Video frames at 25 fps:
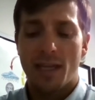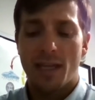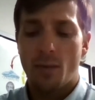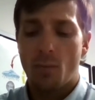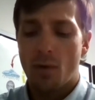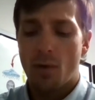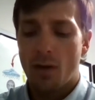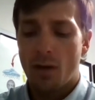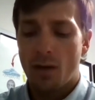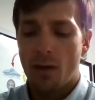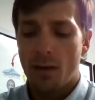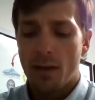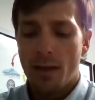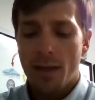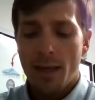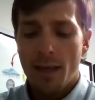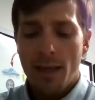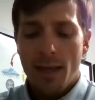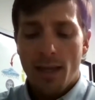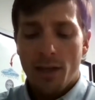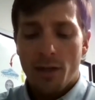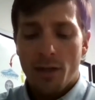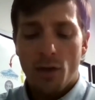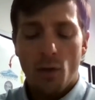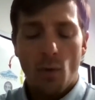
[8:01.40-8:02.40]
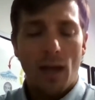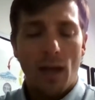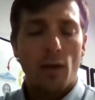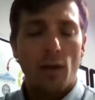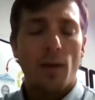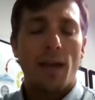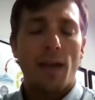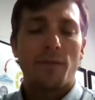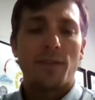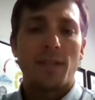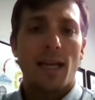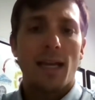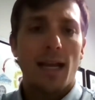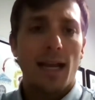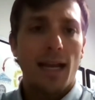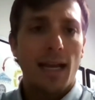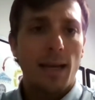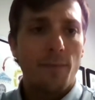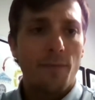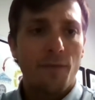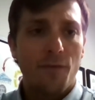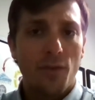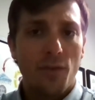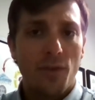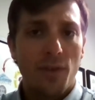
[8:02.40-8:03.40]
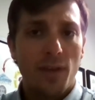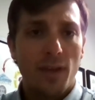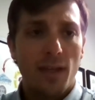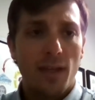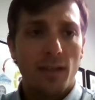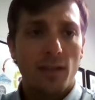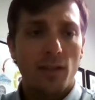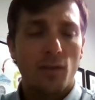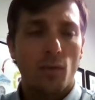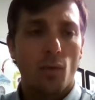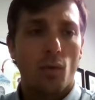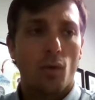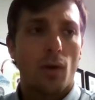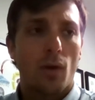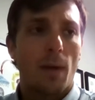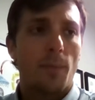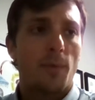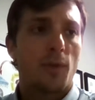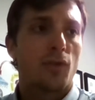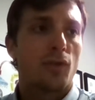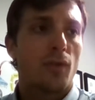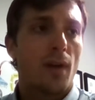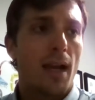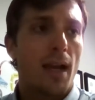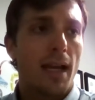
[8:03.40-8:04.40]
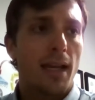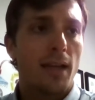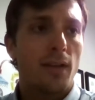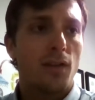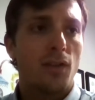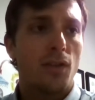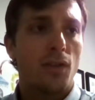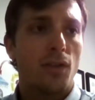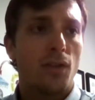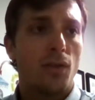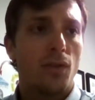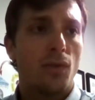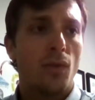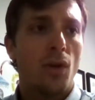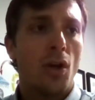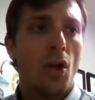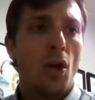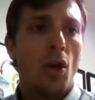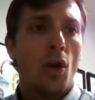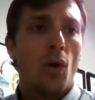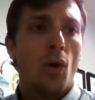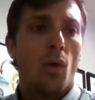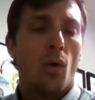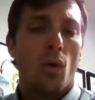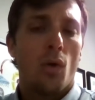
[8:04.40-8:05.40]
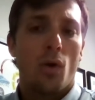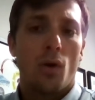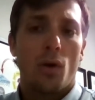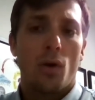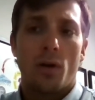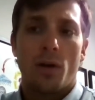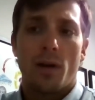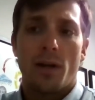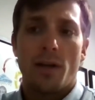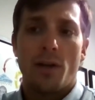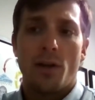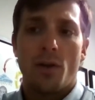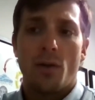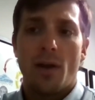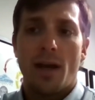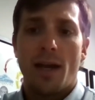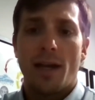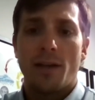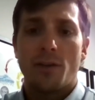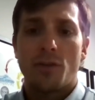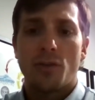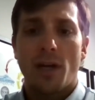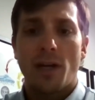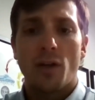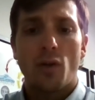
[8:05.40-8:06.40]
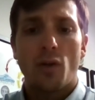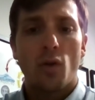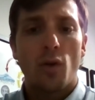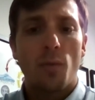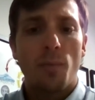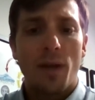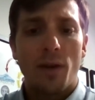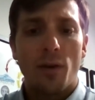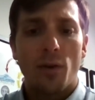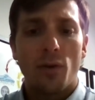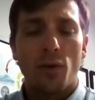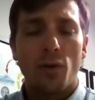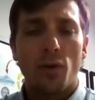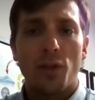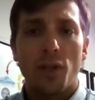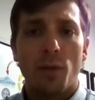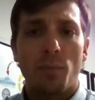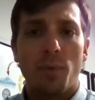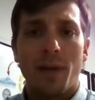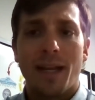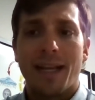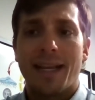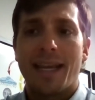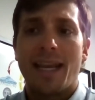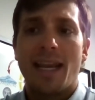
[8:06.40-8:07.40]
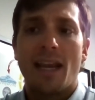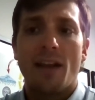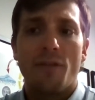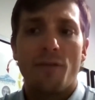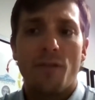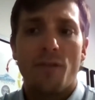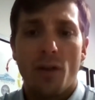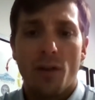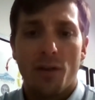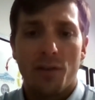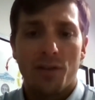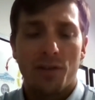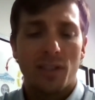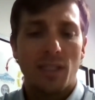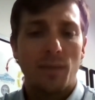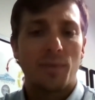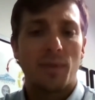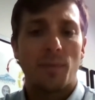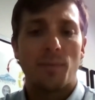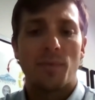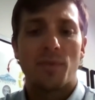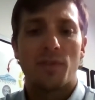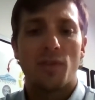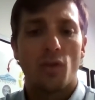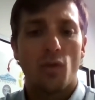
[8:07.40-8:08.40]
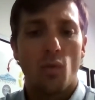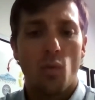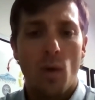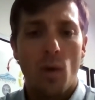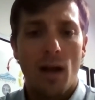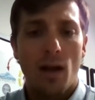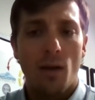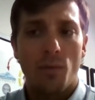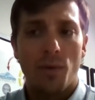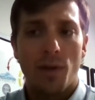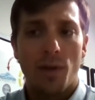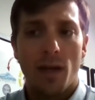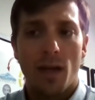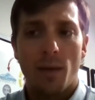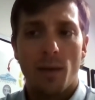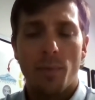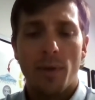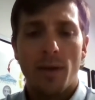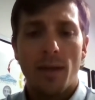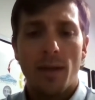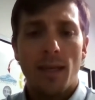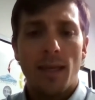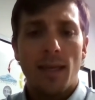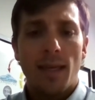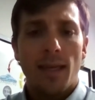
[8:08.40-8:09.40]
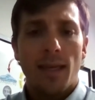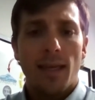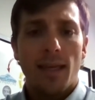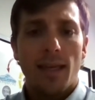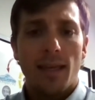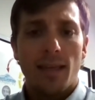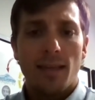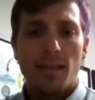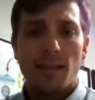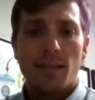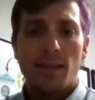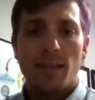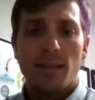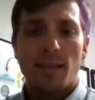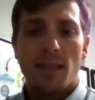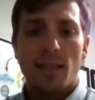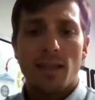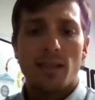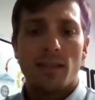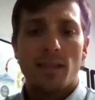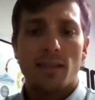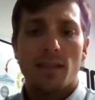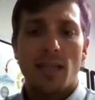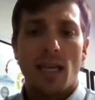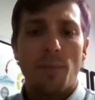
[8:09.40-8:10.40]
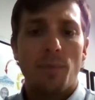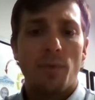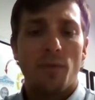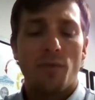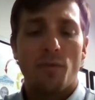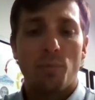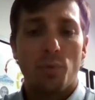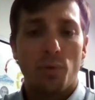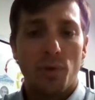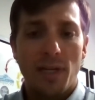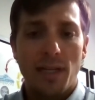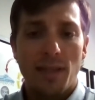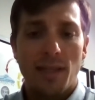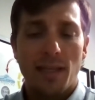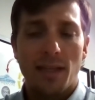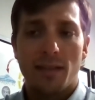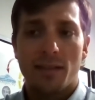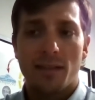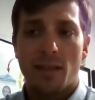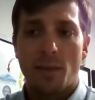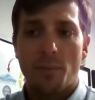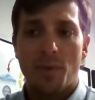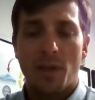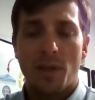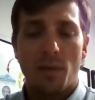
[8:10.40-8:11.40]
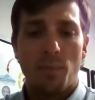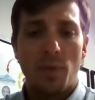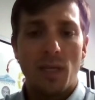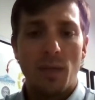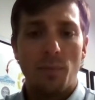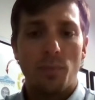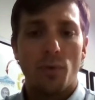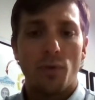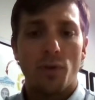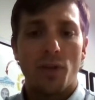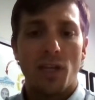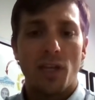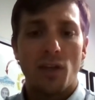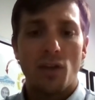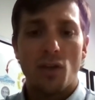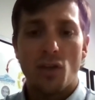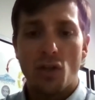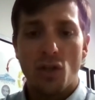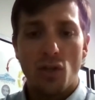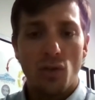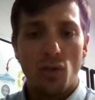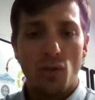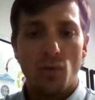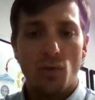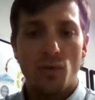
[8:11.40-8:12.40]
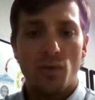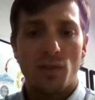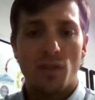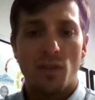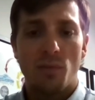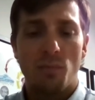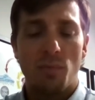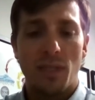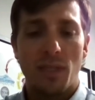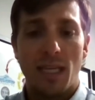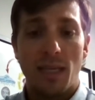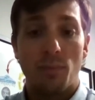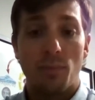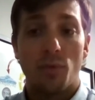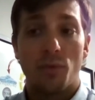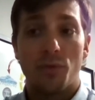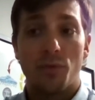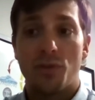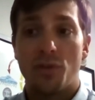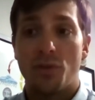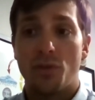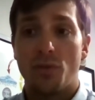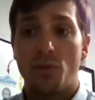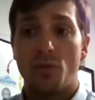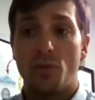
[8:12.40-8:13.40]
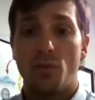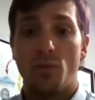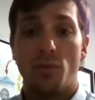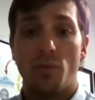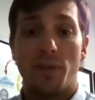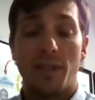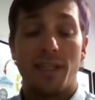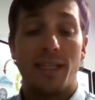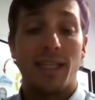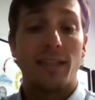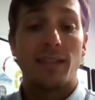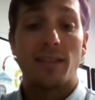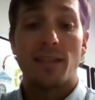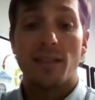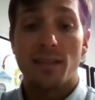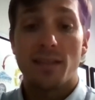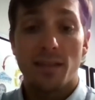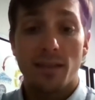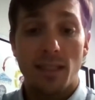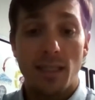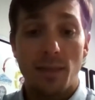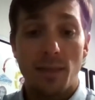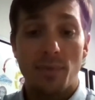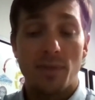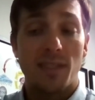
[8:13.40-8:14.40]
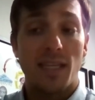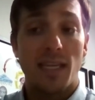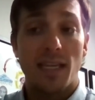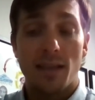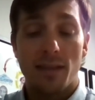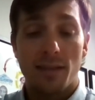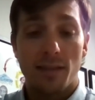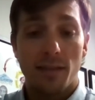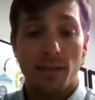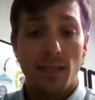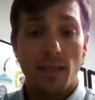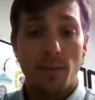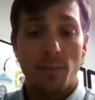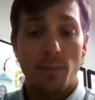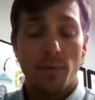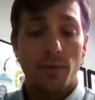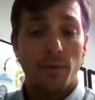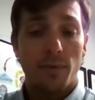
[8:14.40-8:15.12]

"Well, you know, I don't have time for this," or "I'm trying to," or you know i try to go to bed earlier but i can't fall asleep so i'm still wound up is this type of breathing something people can use to be able to get to sleep stay asleep